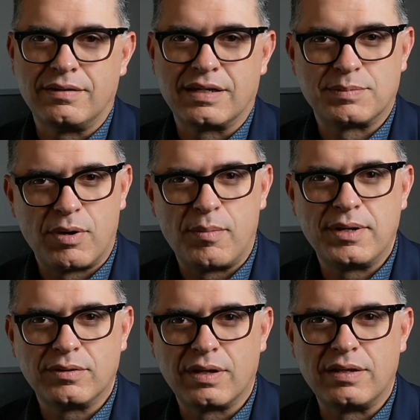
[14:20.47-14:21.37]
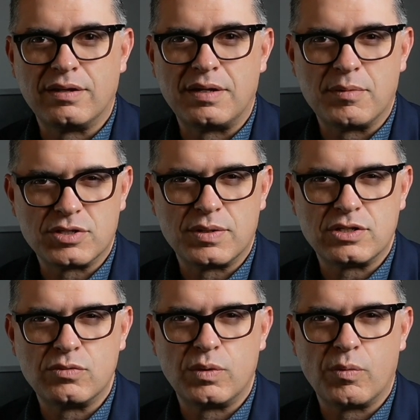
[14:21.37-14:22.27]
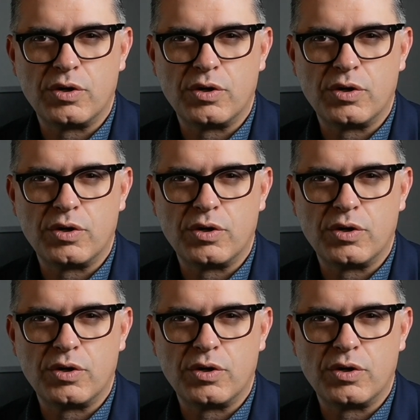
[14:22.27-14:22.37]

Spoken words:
experiment and the demonstration we